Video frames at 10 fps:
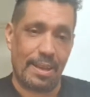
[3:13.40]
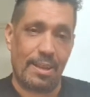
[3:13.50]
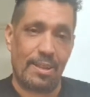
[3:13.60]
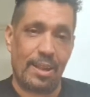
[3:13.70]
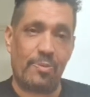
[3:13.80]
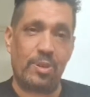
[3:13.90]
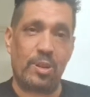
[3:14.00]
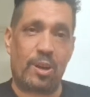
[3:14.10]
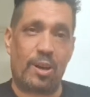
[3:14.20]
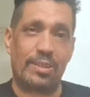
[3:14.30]
Lovely
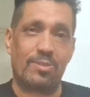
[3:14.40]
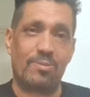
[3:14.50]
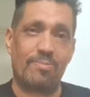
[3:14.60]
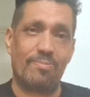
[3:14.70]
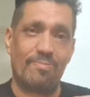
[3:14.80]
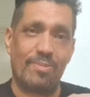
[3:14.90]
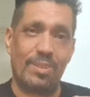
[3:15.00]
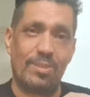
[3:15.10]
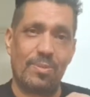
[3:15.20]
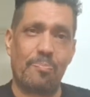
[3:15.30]
little island.
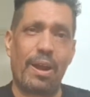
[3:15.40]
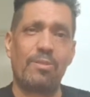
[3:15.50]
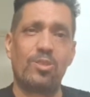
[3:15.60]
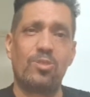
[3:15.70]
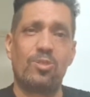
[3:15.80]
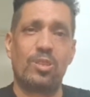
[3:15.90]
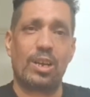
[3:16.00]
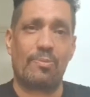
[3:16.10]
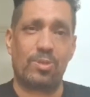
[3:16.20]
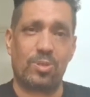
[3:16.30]
In comparison to the
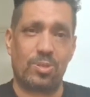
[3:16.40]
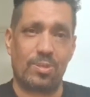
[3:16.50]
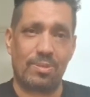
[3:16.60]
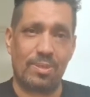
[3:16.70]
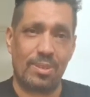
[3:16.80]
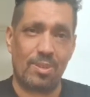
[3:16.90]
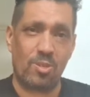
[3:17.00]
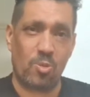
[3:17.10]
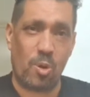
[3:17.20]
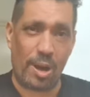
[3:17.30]
others,
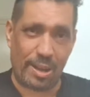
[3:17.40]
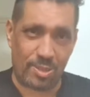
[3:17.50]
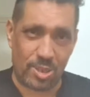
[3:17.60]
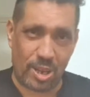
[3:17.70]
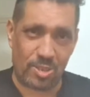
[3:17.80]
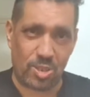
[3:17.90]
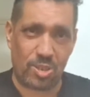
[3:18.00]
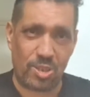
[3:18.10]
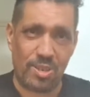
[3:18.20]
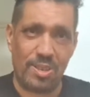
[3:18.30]
quite untouched,